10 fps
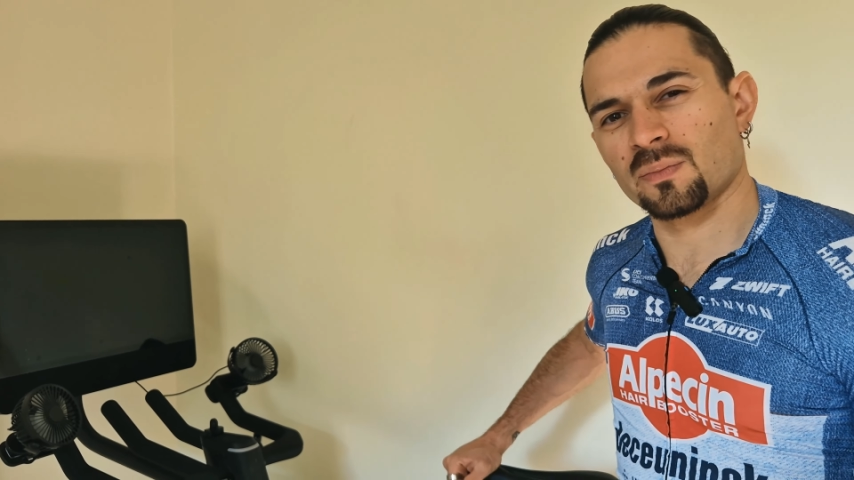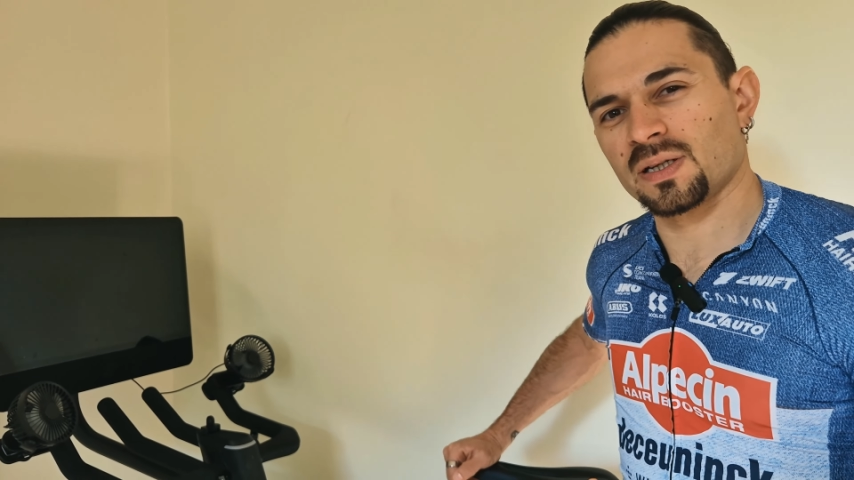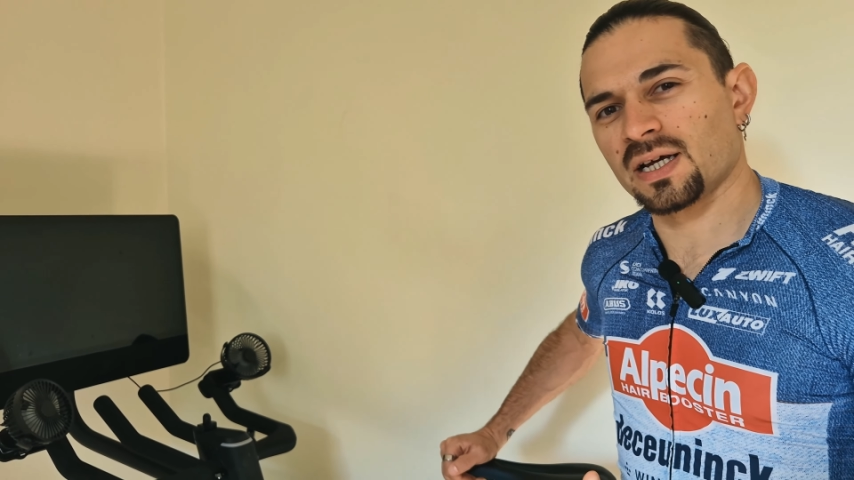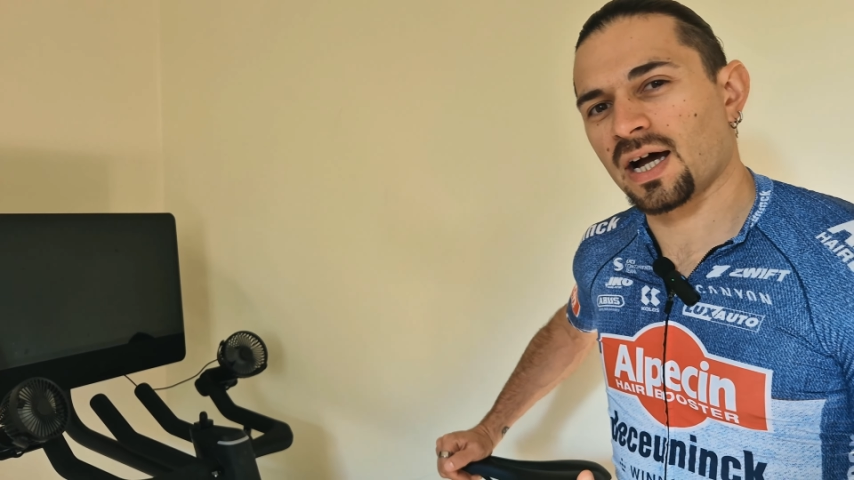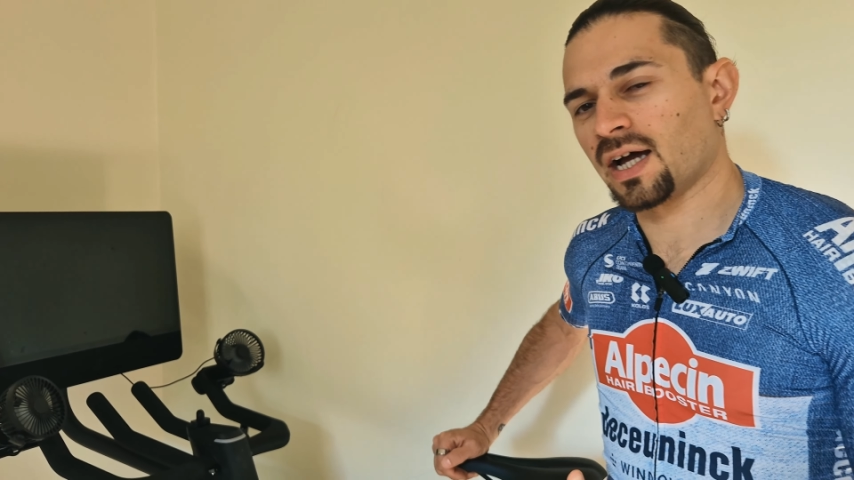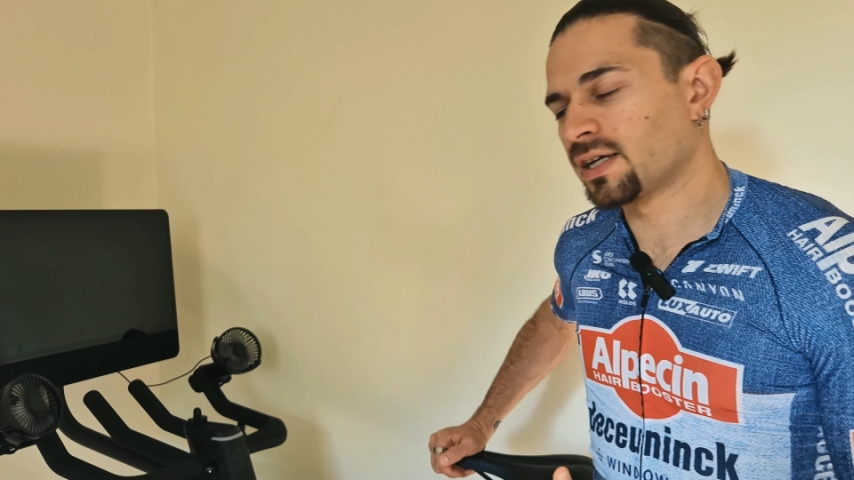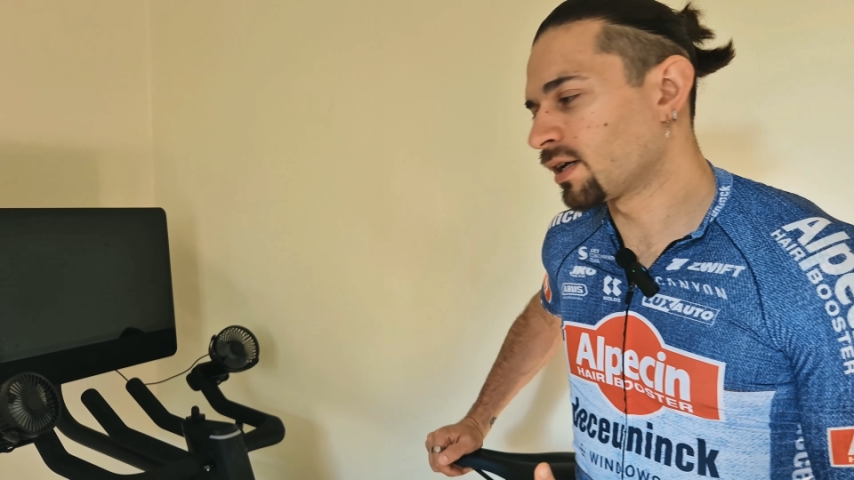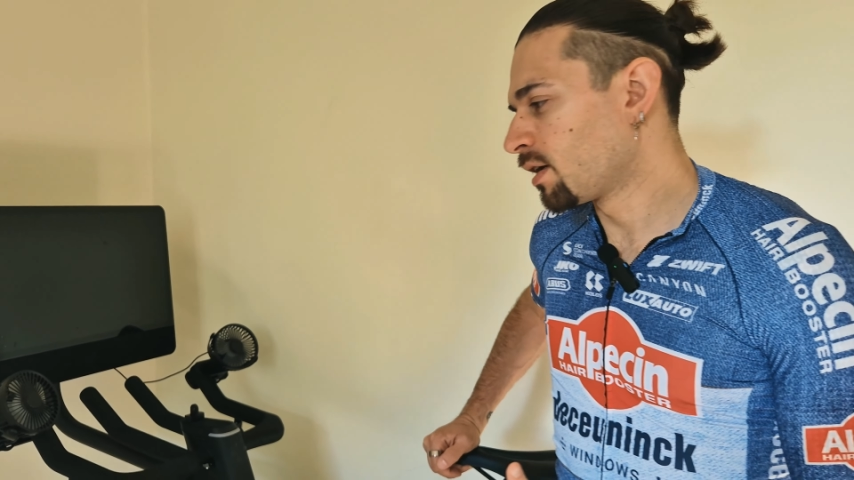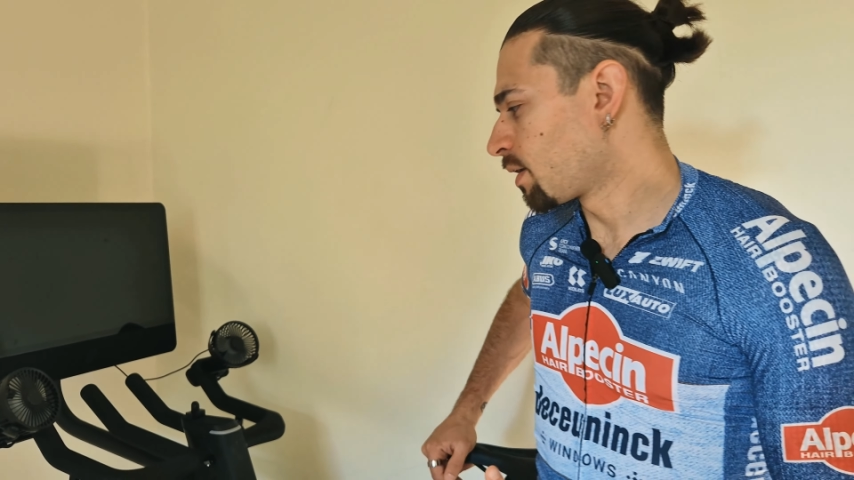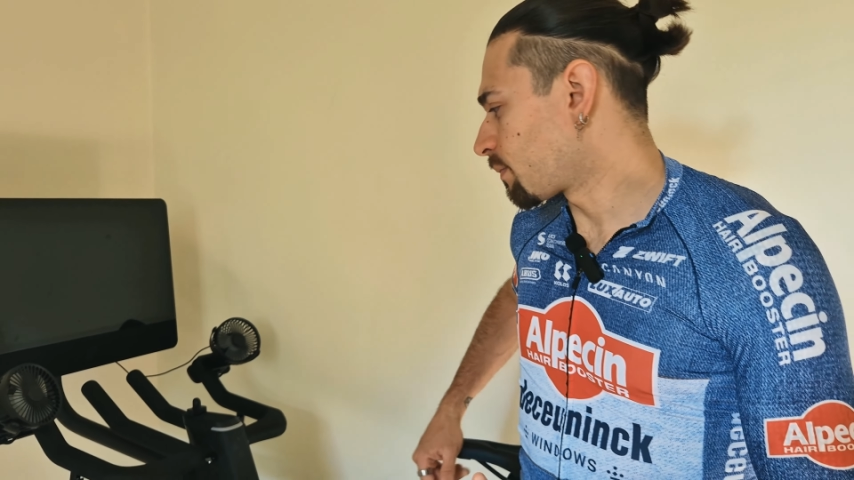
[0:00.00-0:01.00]
bit
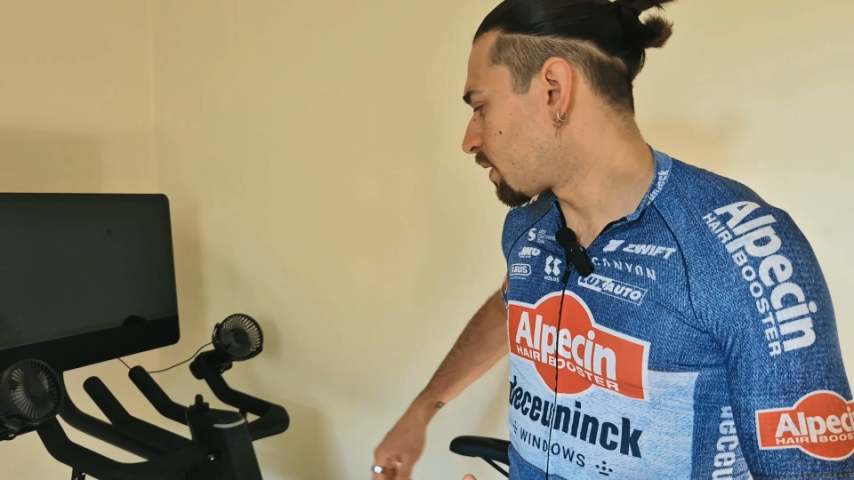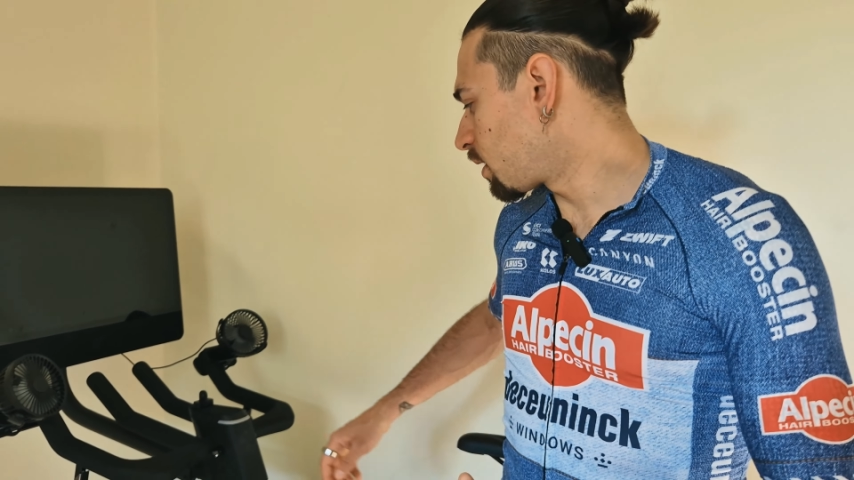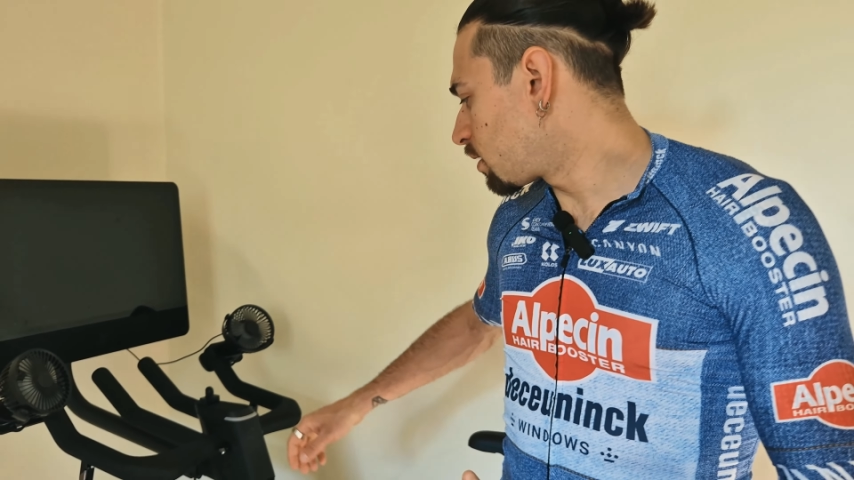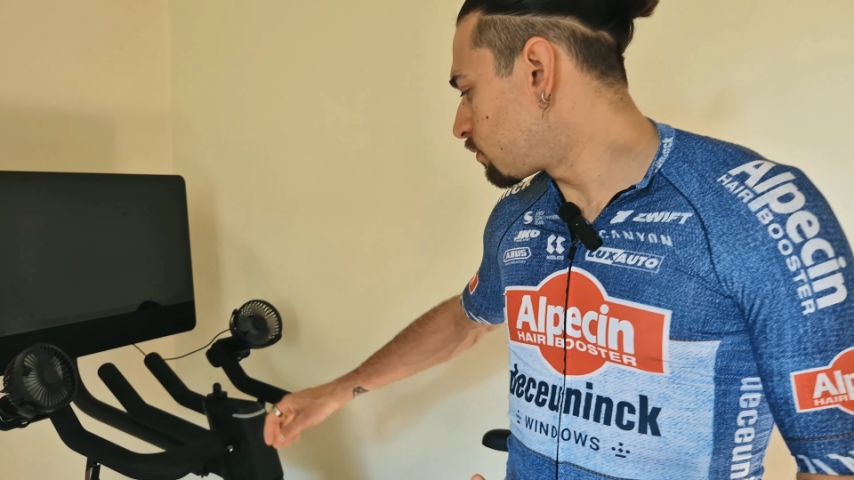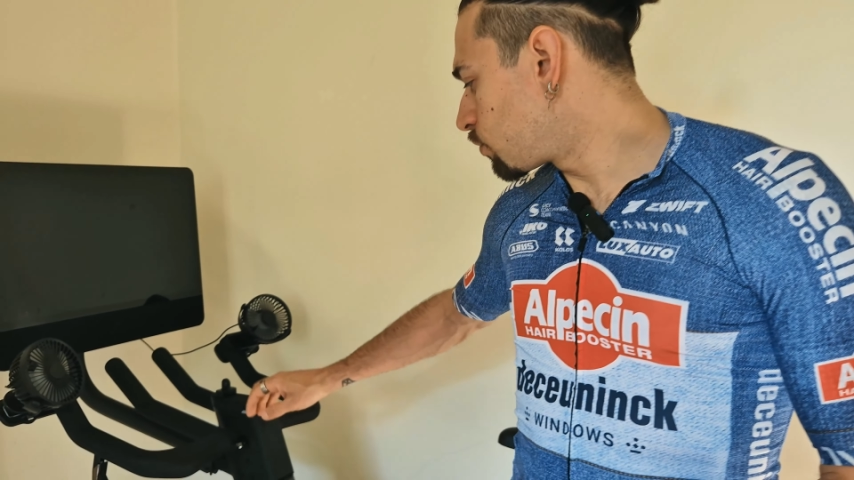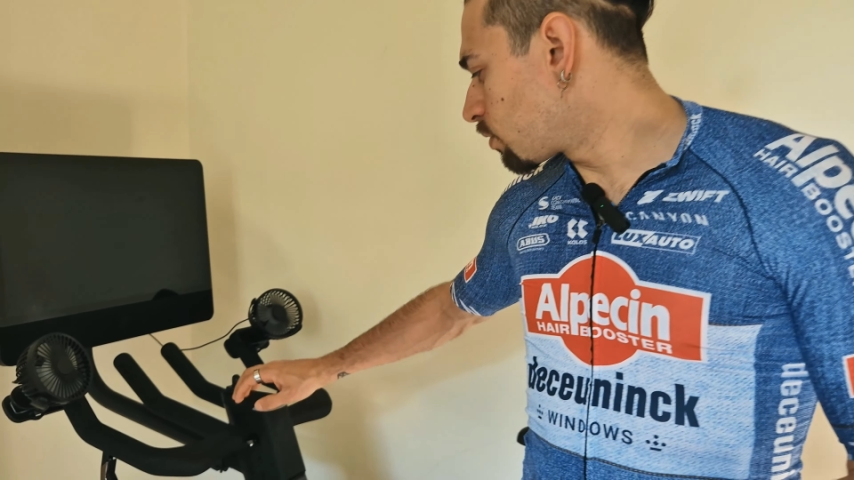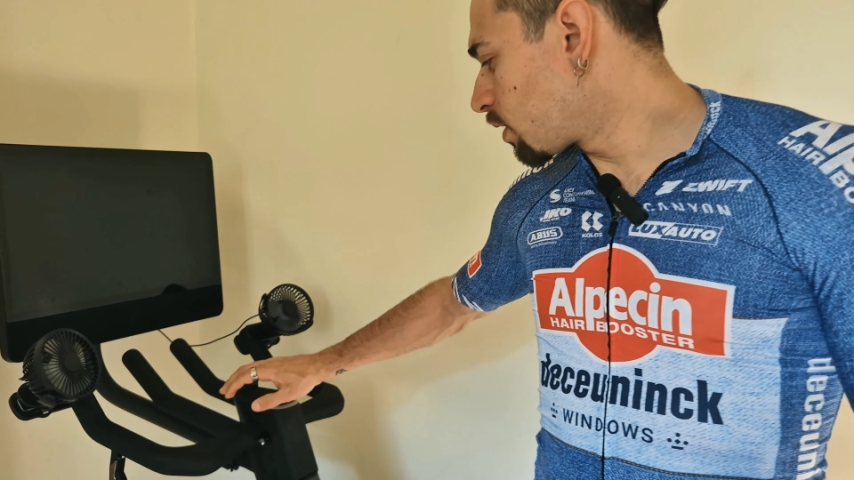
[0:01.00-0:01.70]
higher, but then if you